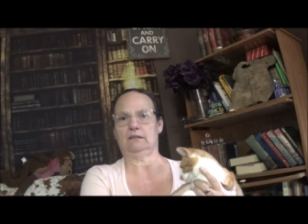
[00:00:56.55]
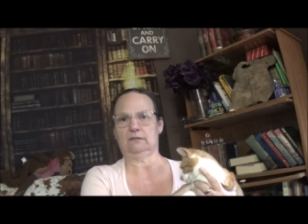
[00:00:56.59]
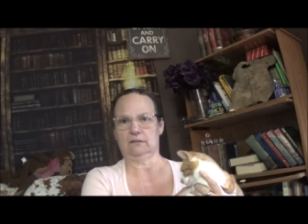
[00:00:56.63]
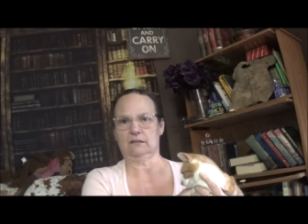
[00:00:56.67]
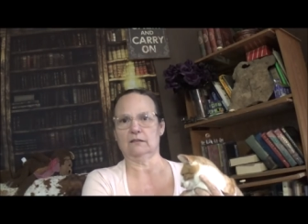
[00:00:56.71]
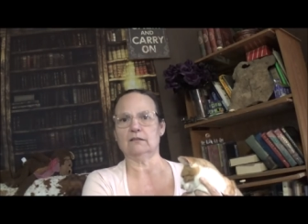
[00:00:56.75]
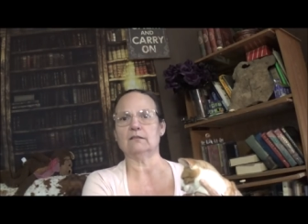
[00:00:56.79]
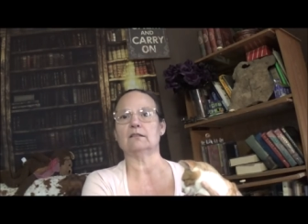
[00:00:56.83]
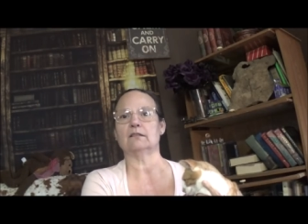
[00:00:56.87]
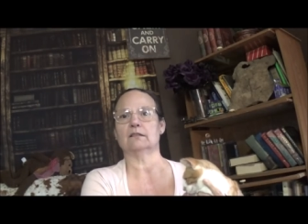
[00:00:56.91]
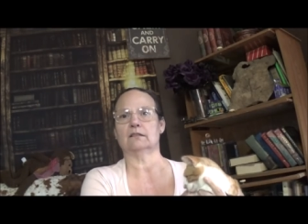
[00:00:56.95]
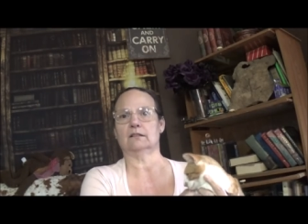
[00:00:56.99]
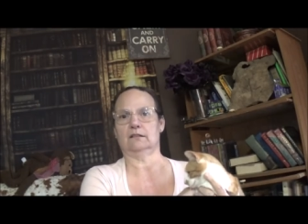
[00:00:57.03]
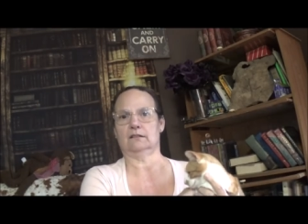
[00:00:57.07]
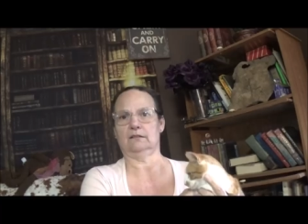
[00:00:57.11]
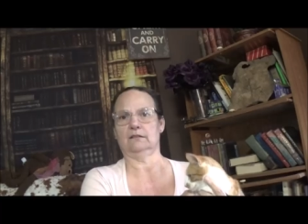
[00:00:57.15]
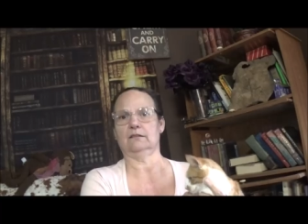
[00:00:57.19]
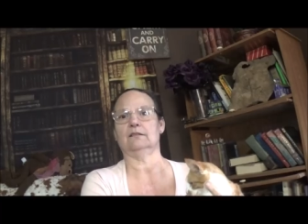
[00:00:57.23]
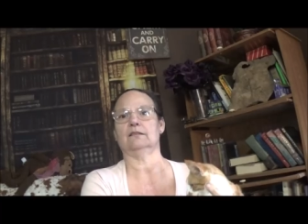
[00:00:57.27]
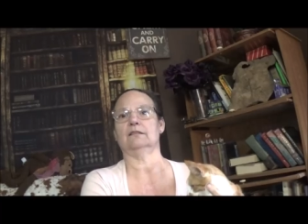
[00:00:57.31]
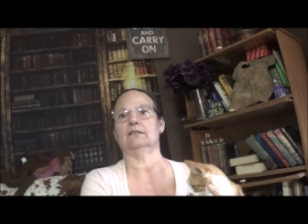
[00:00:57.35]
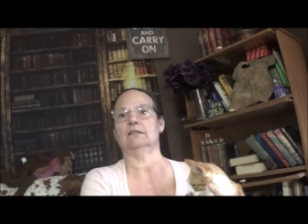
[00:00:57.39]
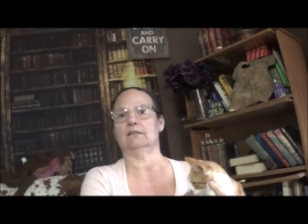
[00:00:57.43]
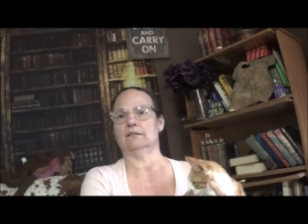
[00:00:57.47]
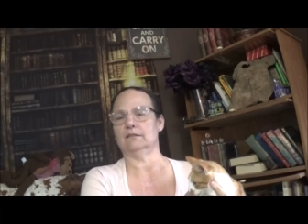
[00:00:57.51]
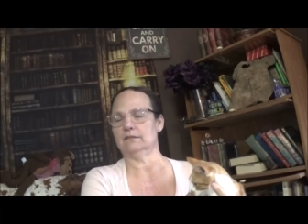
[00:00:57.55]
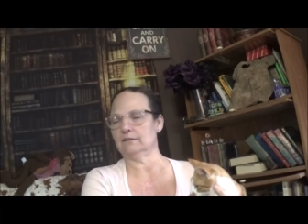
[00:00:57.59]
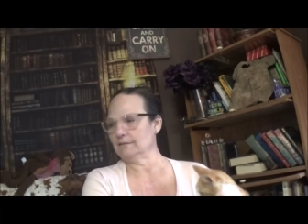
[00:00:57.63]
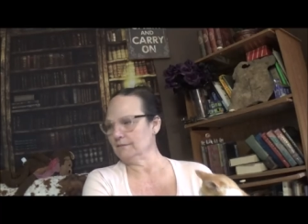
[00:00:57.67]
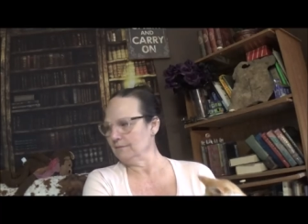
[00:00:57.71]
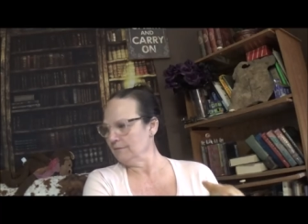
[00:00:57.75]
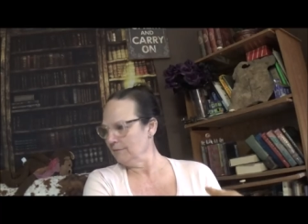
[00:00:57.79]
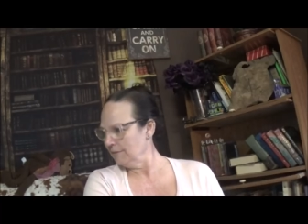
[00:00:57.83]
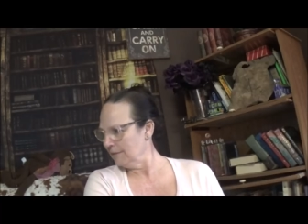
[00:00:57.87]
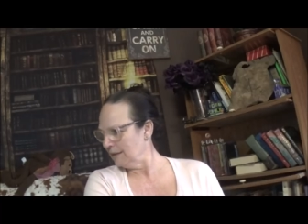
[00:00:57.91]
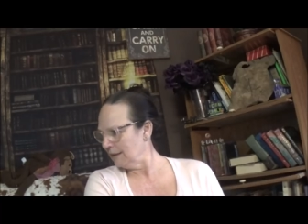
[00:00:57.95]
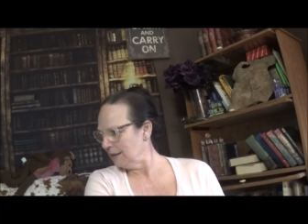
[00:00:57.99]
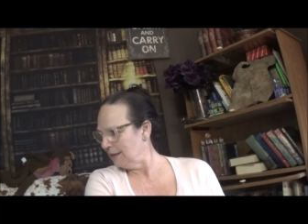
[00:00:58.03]

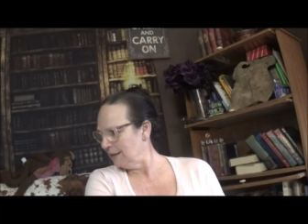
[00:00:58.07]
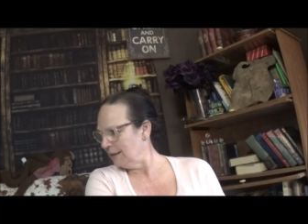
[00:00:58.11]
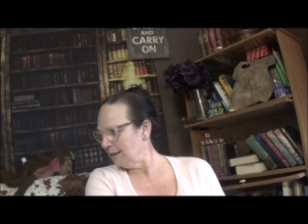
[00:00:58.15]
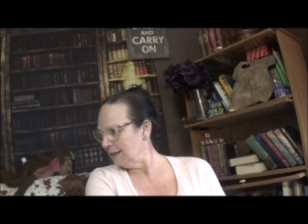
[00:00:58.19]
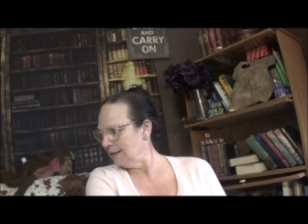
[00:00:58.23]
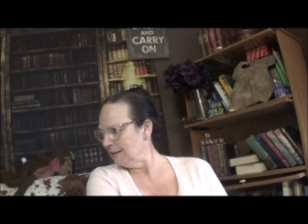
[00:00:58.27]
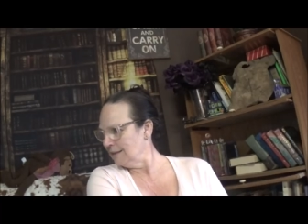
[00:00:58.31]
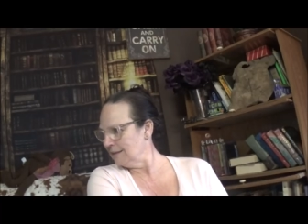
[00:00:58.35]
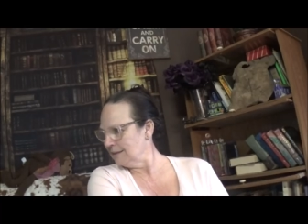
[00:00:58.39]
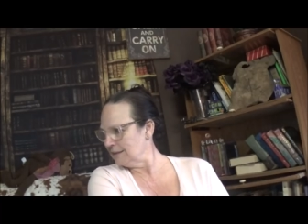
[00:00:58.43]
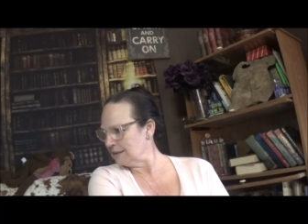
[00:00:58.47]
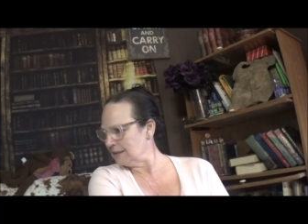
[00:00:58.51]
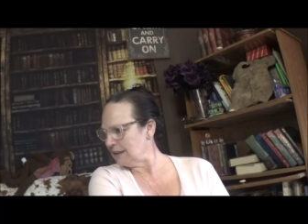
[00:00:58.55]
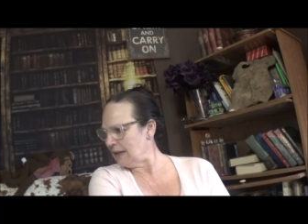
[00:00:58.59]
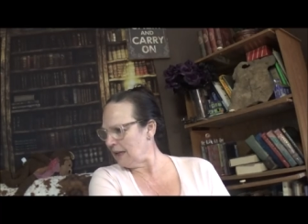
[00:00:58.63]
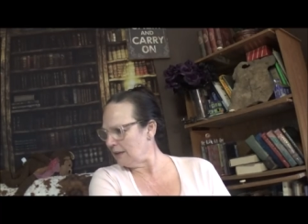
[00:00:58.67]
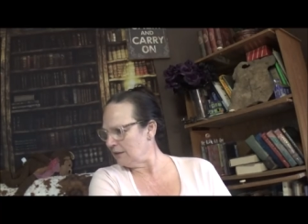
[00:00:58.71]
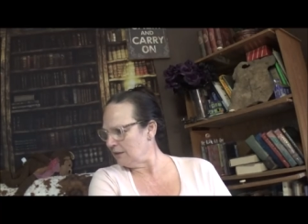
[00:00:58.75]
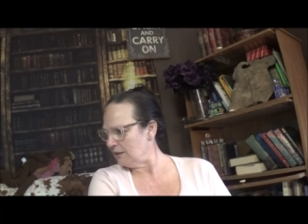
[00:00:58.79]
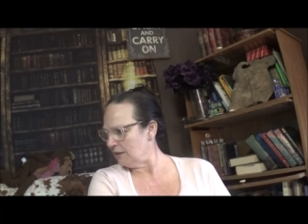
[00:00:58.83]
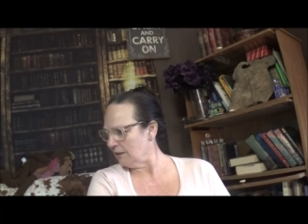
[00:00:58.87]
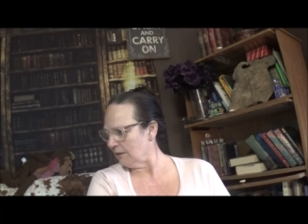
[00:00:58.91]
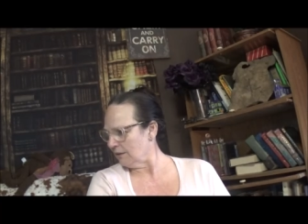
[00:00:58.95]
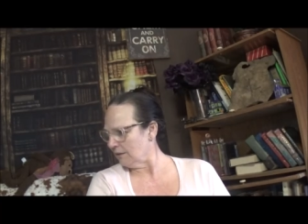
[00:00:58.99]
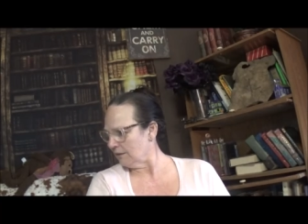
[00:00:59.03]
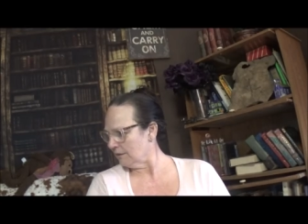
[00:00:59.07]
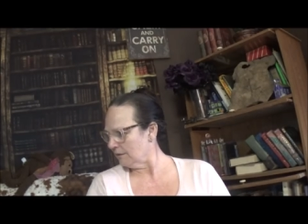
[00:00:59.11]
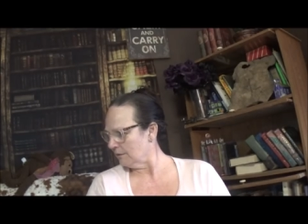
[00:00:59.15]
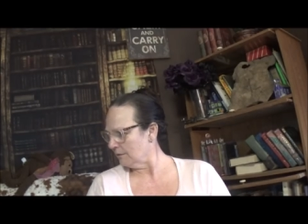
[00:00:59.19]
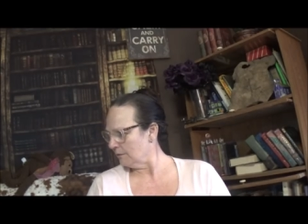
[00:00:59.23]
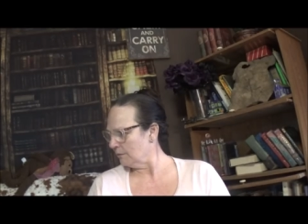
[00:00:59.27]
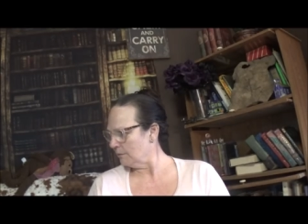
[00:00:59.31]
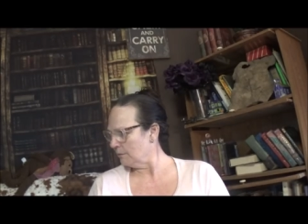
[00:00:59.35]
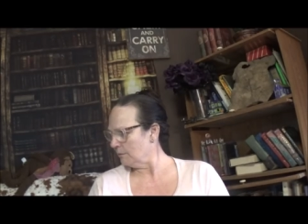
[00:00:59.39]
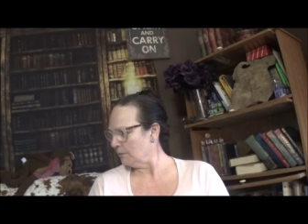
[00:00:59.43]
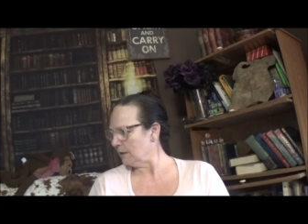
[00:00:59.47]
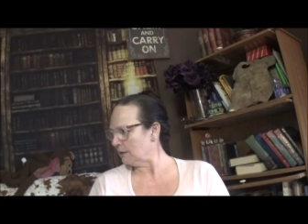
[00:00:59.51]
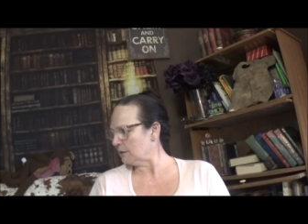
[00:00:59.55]
Skudner,
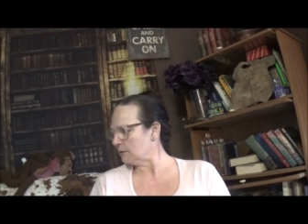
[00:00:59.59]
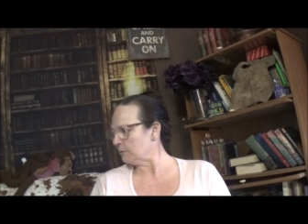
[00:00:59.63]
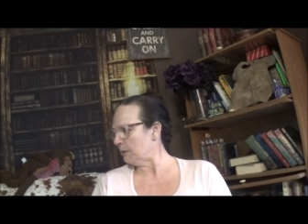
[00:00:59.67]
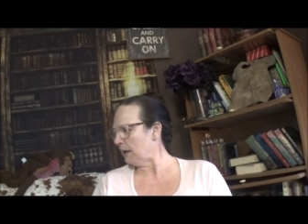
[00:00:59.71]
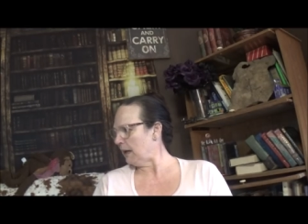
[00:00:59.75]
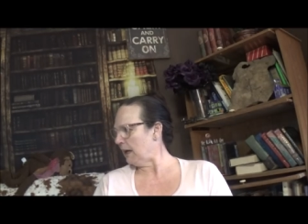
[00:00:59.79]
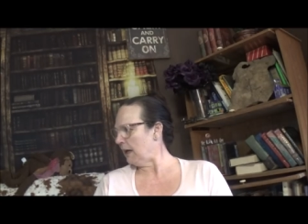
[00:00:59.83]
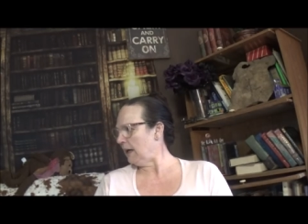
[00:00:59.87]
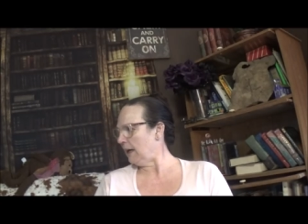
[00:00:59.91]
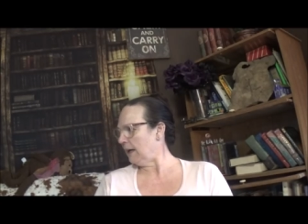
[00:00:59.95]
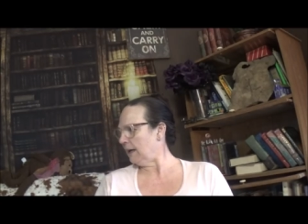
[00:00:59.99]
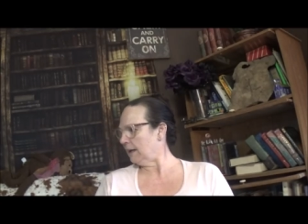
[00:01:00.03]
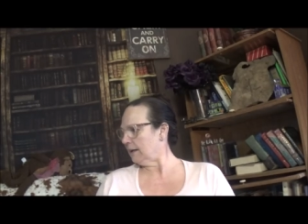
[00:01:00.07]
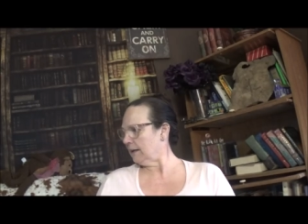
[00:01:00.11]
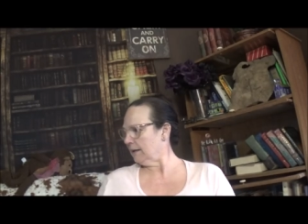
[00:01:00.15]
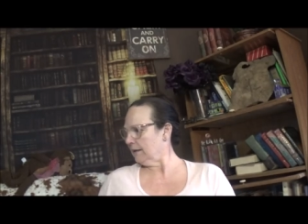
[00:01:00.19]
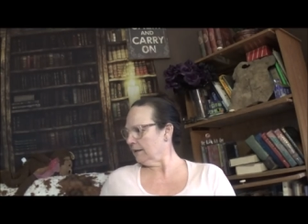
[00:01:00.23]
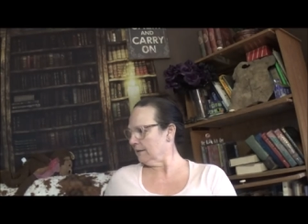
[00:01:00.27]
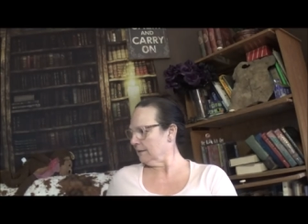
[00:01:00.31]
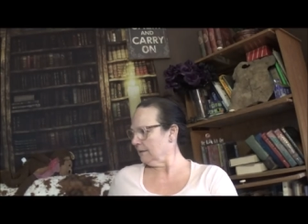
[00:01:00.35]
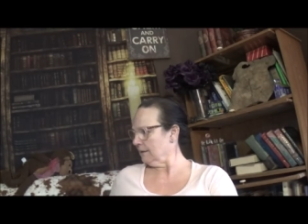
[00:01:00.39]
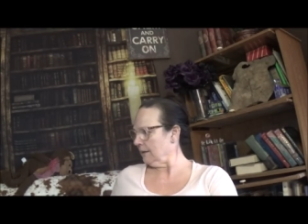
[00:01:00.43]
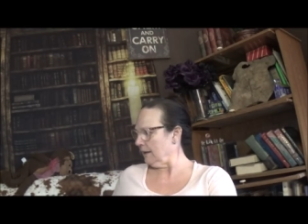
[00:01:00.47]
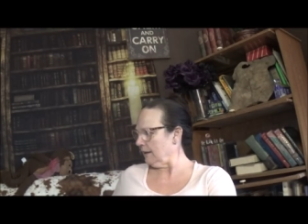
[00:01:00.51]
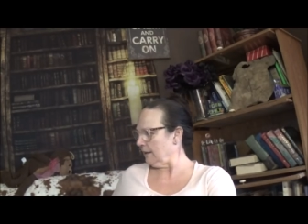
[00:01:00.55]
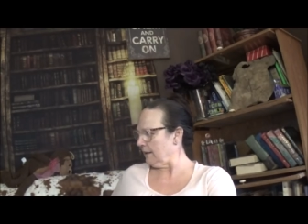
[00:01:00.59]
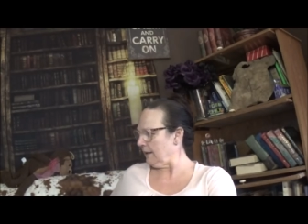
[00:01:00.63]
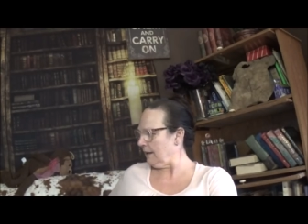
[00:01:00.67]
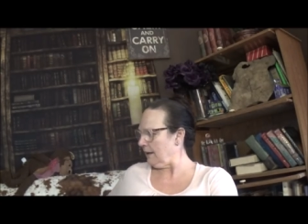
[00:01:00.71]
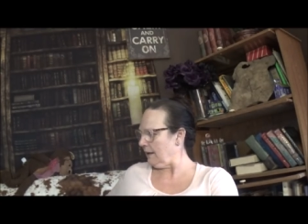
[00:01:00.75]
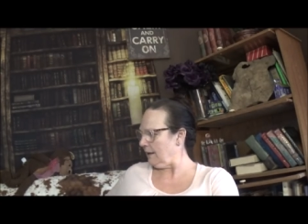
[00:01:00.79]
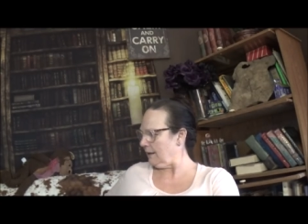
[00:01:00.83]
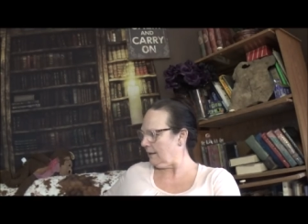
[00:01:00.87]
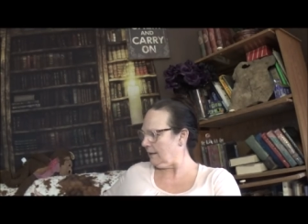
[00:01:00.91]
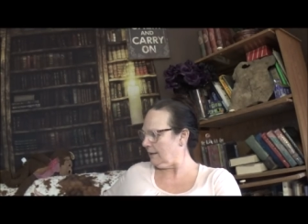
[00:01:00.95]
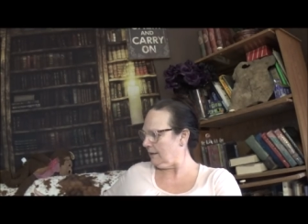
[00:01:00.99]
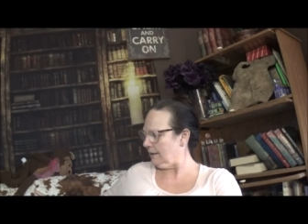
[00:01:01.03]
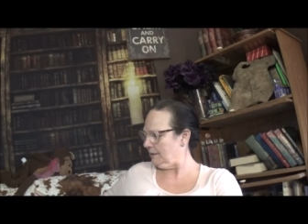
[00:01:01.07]
where's my hug? Hug,
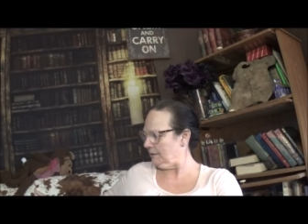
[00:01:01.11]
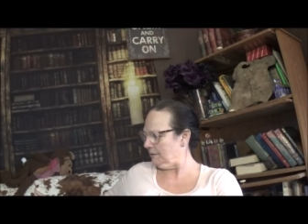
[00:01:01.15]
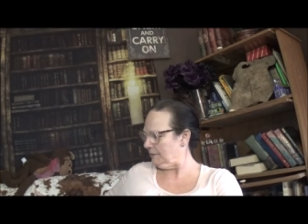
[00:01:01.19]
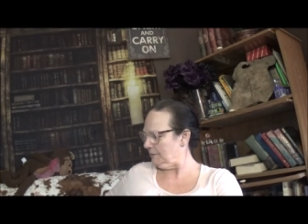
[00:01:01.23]
hug.